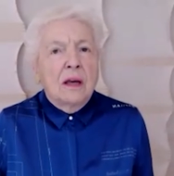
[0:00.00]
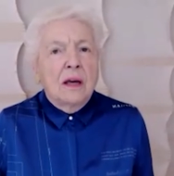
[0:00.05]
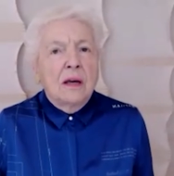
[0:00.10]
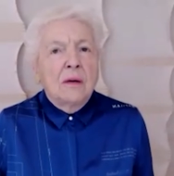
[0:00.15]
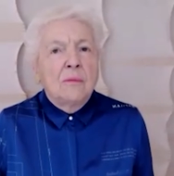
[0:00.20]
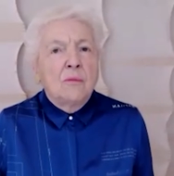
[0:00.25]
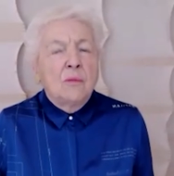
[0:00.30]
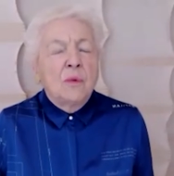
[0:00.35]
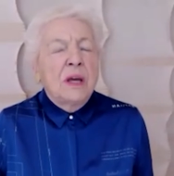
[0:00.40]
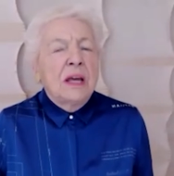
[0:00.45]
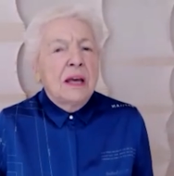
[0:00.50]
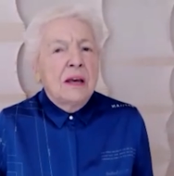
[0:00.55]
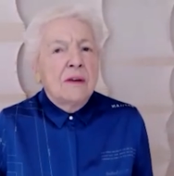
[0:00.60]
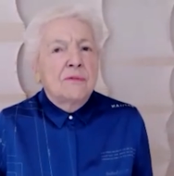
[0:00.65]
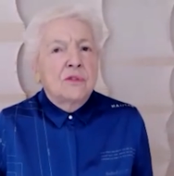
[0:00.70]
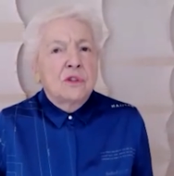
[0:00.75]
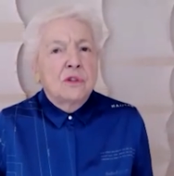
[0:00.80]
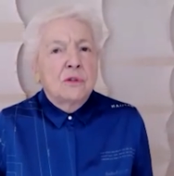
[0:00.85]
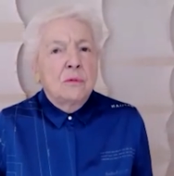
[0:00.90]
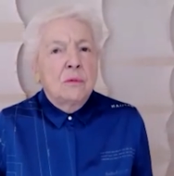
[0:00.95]
Um, we
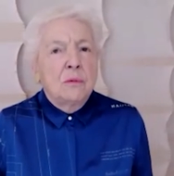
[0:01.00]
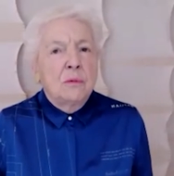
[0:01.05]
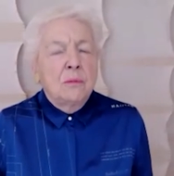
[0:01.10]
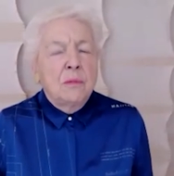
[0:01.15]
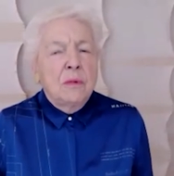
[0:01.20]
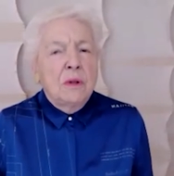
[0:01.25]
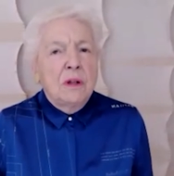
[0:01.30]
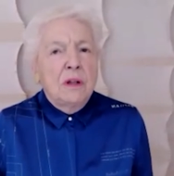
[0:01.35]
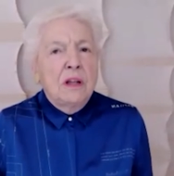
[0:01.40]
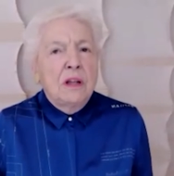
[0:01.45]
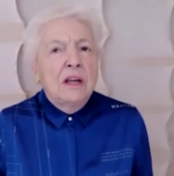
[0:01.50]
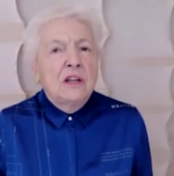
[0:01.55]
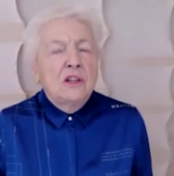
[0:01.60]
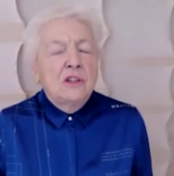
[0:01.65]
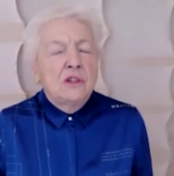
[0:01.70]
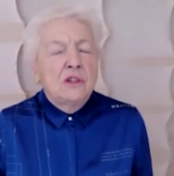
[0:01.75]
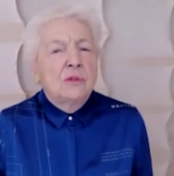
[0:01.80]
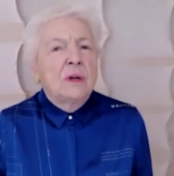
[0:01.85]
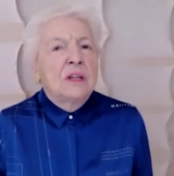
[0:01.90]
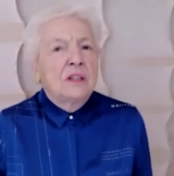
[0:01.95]
have to
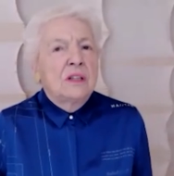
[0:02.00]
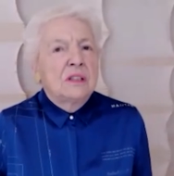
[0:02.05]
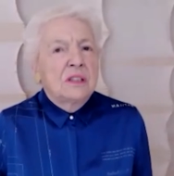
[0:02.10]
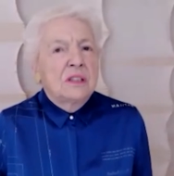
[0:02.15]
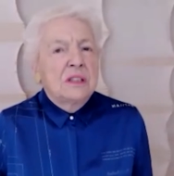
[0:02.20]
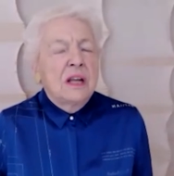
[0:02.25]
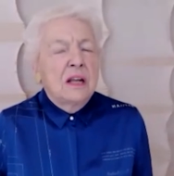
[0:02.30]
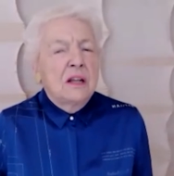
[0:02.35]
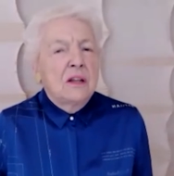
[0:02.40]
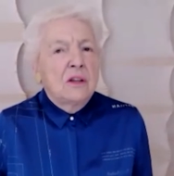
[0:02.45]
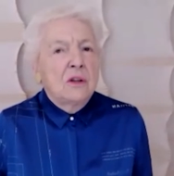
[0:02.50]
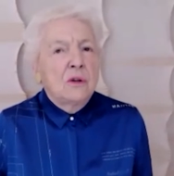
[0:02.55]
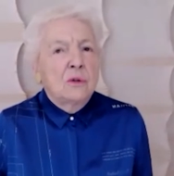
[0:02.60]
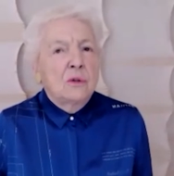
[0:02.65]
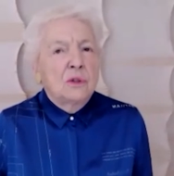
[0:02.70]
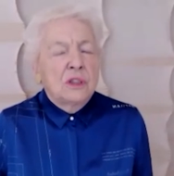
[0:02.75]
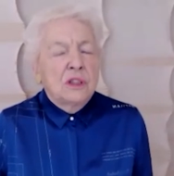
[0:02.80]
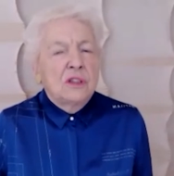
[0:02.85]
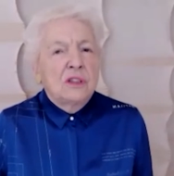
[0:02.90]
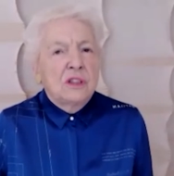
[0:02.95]
learn to understand the
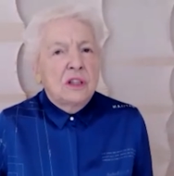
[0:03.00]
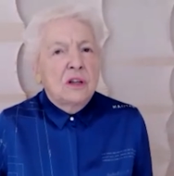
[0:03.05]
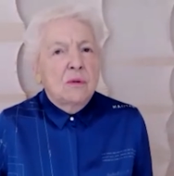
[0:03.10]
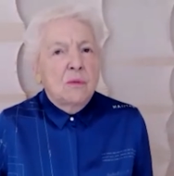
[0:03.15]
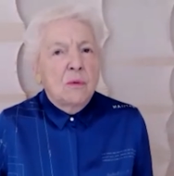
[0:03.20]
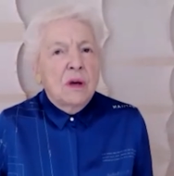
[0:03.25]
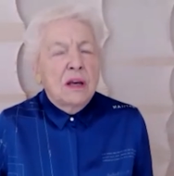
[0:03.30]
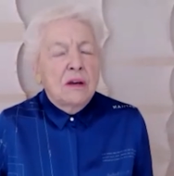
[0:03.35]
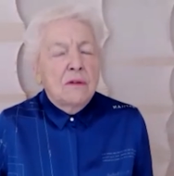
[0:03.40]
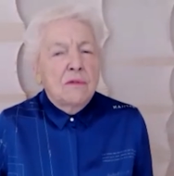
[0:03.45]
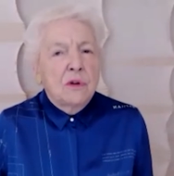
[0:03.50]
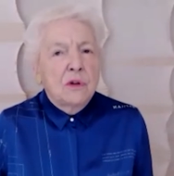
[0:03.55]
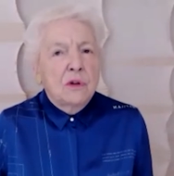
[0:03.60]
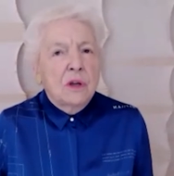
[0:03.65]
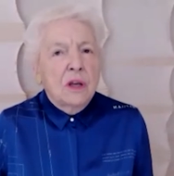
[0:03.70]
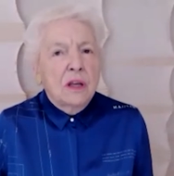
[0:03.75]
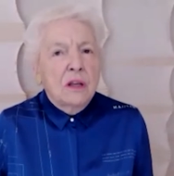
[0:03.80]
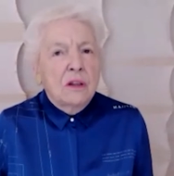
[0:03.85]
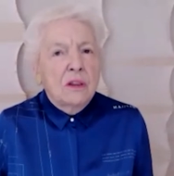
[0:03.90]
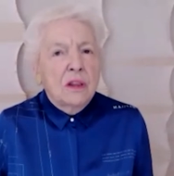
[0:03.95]
autistic way of
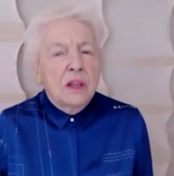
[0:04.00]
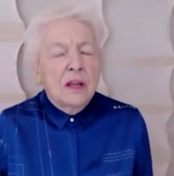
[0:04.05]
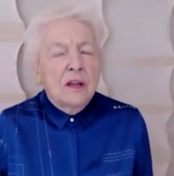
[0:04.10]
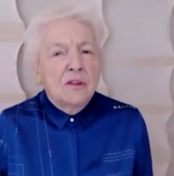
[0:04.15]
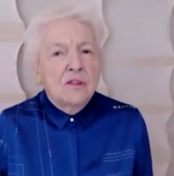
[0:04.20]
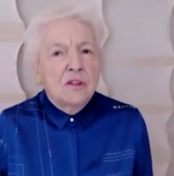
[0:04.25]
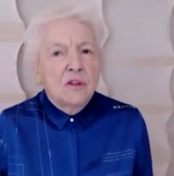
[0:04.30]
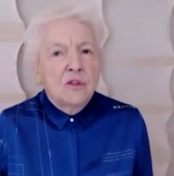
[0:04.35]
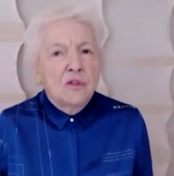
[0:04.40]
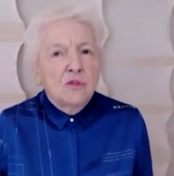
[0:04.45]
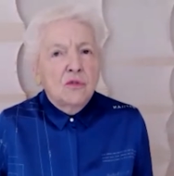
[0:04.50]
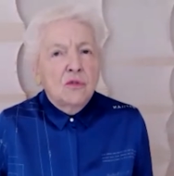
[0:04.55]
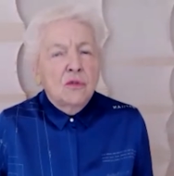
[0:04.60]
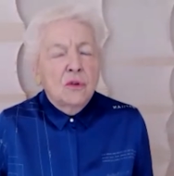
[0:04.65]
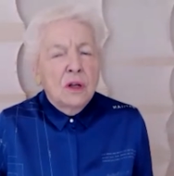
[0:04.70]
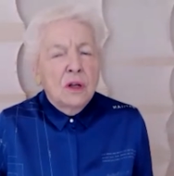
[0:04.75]
looking at things and